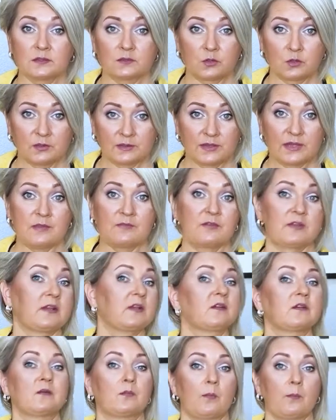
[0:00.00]

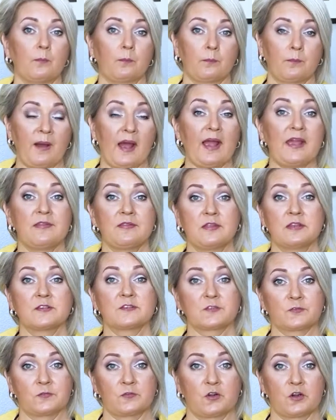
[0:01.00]
living by
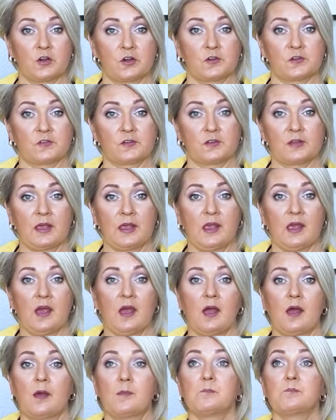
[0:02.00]
this verse,
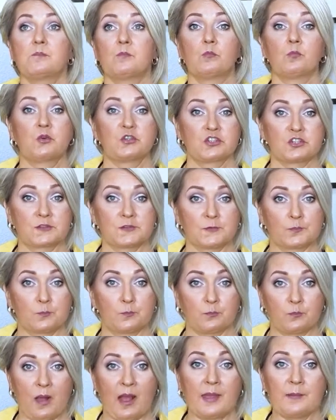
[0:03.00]
which
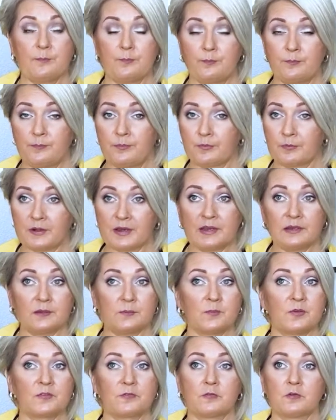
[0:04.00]
is I
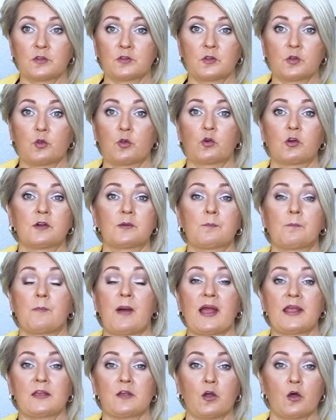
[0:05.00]
bring before the Lord
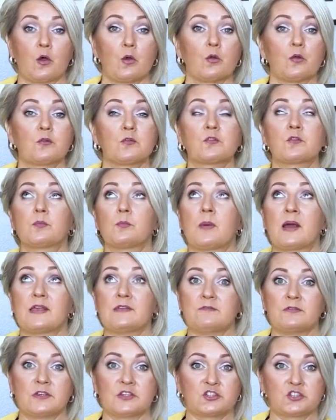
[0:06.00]
my goals,
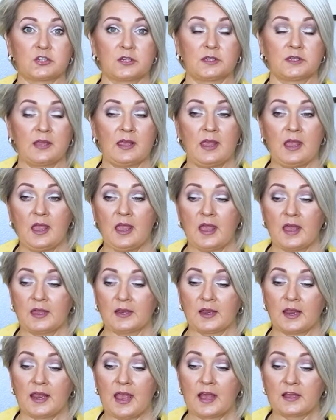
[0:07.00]
my vision,
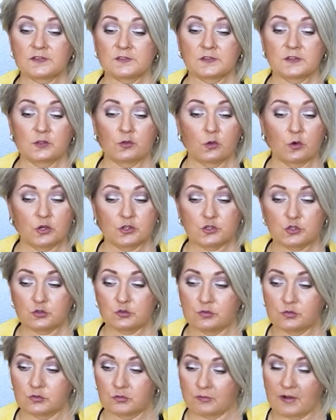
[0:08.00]
and I ask the Lord to
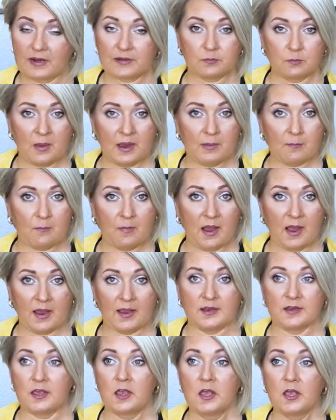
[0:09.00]
direct my
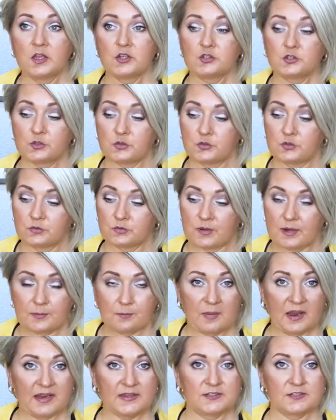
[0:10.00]
mind, to
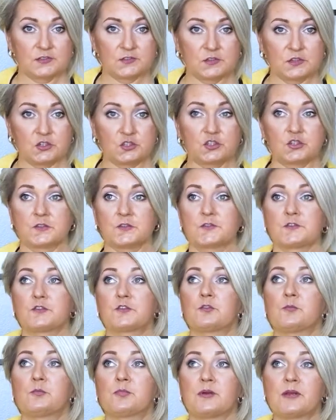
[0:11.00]
direct my decisions,
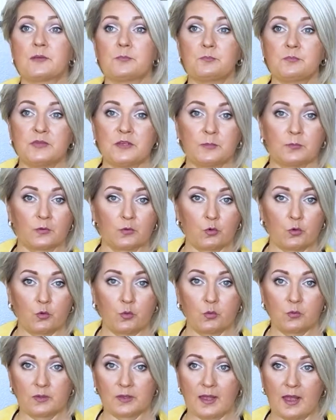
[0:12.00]
to bring people
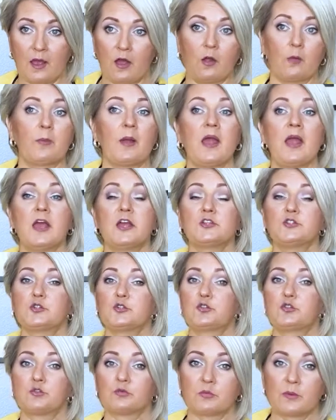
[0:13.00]
who will help,
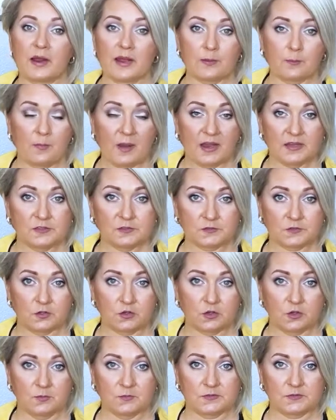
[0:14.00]
to direct my
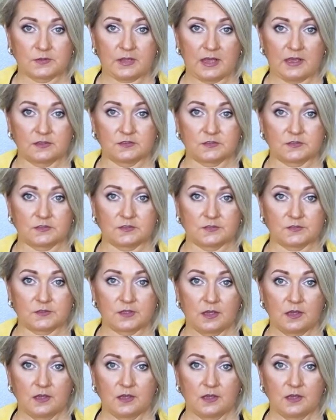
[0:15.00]
circumstances.